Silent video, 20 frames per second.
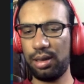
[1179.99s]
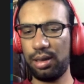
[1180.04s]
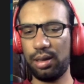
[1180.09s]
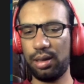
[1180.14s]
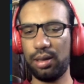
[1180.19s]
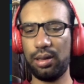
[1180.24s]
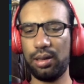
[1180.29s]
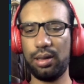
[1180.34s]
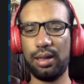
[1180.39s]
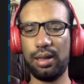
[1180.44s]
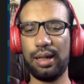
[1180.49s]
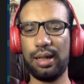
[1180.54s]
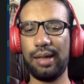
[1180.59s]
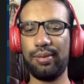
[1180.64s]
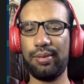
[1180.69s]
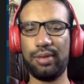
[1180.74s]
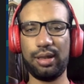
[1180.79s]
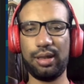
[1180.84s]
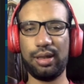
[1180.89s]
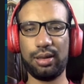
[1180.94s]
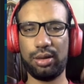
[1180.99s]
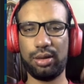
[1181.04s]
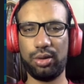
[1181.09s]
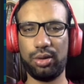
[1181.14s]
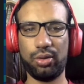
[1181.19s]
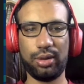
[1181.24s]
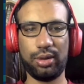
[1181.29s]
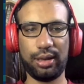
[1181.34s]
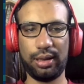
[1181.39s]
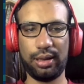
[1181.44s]
I'm just
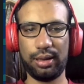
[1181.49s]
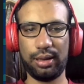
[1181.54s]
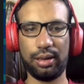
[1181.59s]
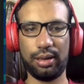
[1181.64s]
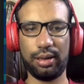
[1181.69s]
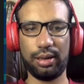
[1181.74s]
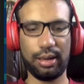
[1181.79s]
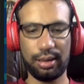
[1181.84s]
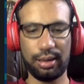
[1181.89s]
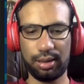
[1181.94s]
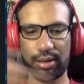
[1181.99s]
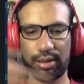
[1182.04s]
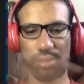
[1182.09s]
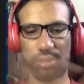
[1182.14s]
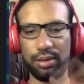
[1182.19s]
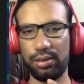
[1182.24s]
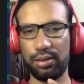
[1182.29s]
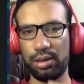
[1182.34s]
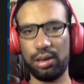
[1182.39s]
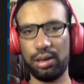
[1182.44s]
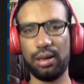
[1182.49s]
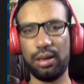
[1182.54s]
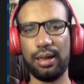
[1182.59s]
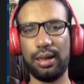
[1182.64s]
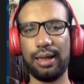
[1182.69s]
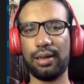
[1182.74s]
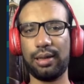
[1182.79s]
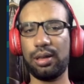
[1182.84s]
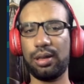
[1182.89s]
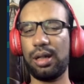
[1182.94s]
using it just
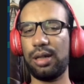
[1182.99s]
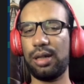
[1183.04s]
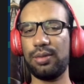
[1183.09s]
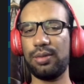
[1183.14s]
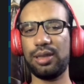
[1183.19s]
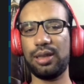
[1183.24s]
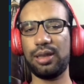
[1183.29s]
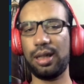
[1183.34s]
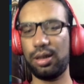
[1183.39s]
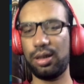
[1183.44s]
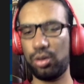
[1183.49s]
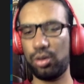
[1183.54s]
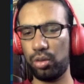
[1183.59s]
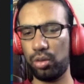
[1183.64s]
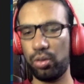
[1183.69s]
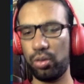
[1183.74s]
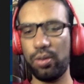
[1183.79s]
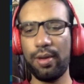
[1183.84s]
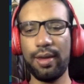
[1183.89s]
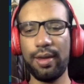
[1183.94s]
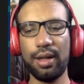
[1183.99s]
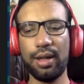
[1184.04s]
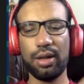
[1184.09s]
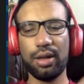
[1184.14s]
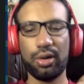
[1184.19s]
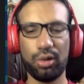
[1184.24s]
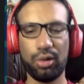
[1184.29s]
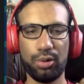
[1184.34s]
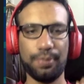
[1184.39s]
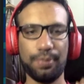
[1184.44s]
like normally I do.
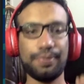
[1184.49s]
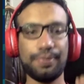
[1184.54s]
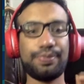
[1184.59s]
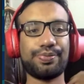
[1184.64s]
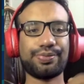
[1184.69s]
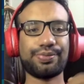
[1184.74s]
So